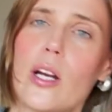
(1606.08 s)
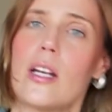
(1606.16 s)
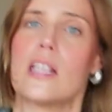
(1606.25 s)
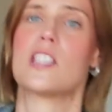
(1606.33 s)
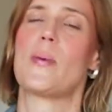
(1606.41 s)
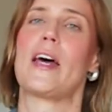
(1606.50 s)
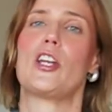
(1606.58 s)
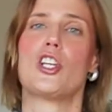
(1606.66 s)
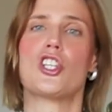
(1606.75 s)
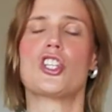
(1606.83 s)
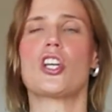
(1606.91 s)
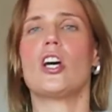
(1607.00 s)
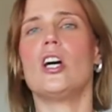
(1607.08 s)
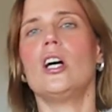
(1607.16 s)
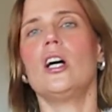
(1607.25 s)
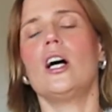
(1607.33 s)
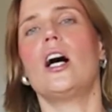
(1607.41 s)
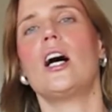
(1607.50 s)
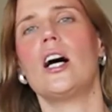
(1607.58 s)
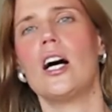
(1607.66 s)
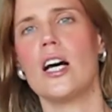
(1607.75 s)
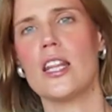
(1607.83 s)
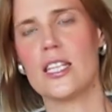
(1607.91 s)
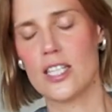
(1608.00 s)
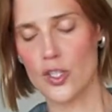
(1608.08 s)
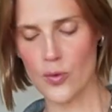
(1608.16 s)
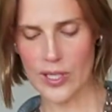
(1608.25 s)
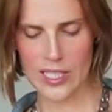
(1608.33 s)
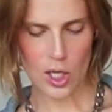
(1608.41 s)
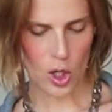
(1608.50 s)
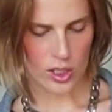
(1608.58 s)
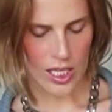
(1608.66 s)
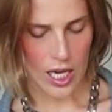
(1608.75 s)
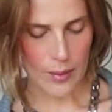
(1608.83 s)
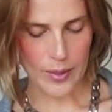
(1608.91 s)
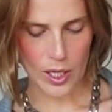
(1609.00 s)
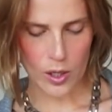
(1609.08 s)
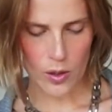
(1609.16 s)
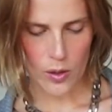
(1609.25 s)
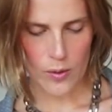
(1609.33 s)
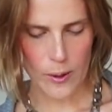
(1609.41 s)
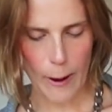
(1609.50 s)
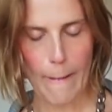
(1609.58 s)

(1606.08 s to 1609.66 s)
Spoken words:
it in Spanish. This is really long time ago,